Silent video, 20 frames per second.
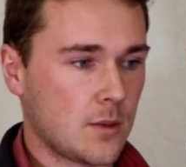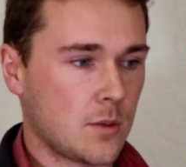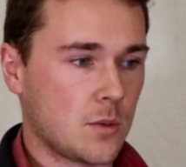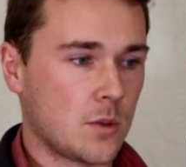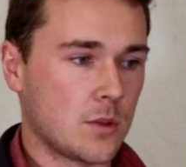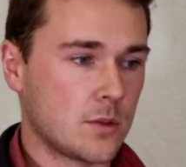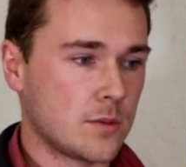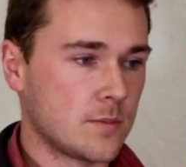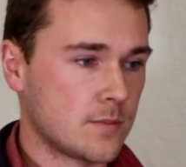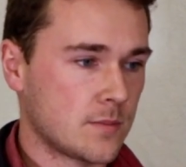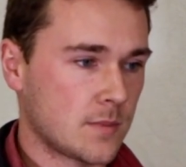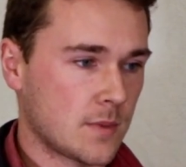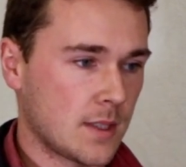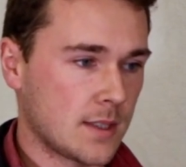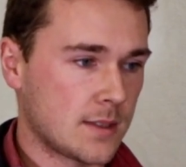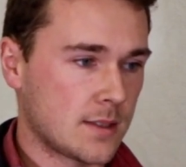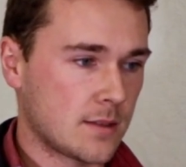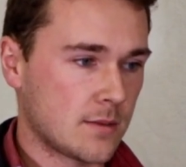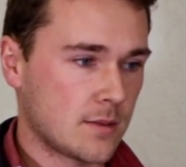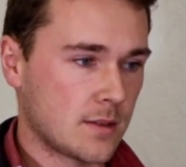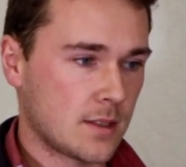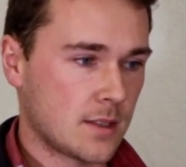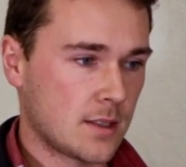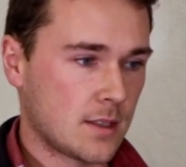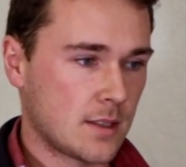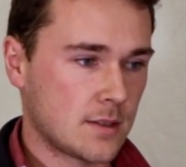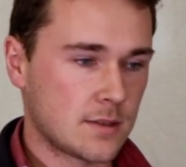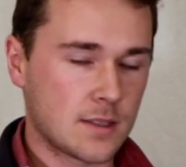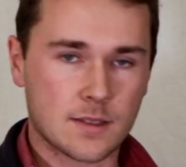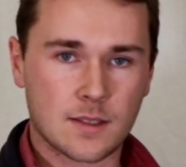Well, it's
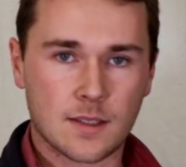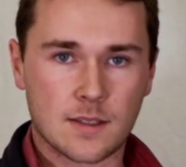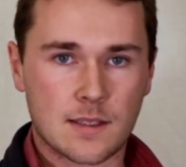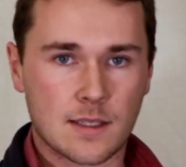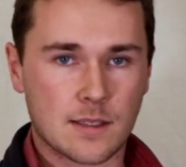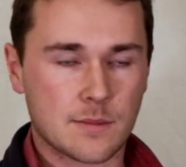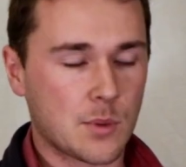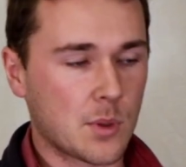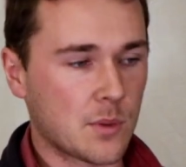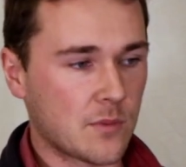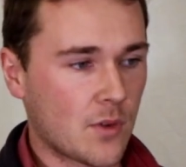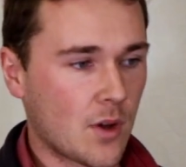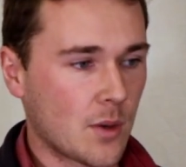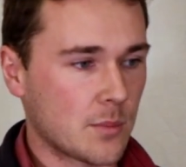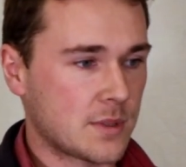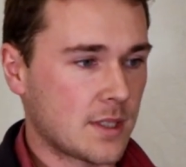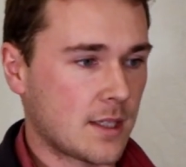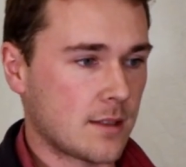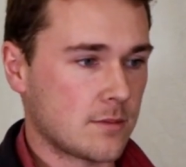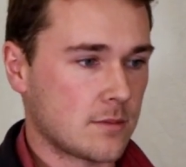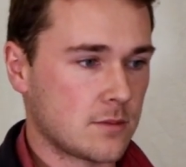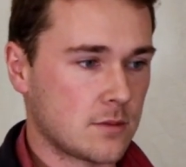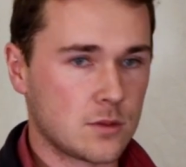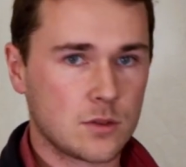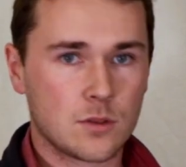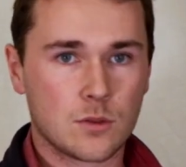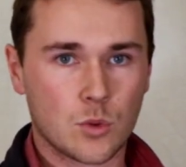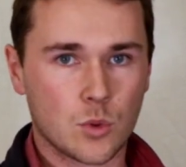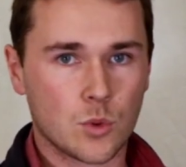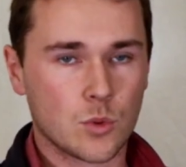66.5%
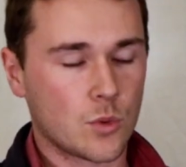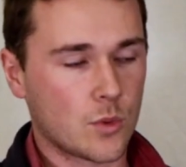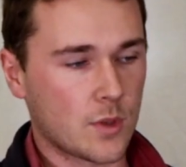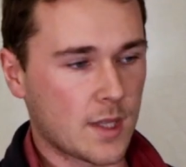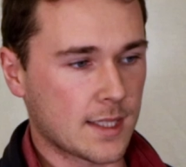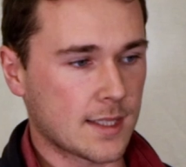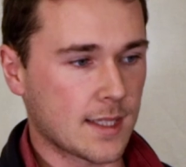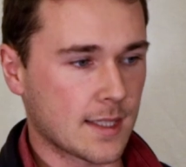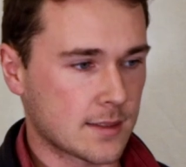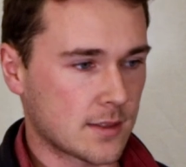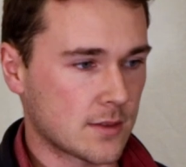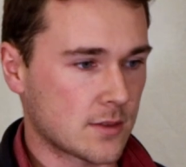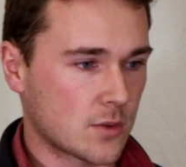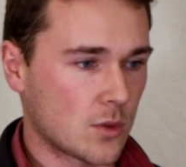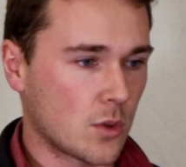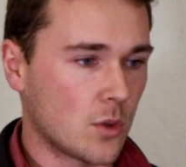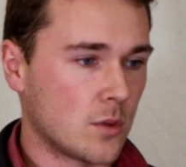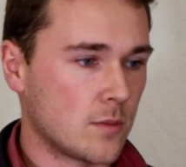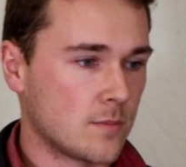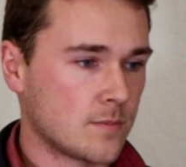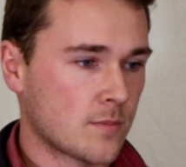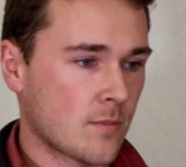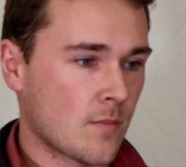good, or that's the score.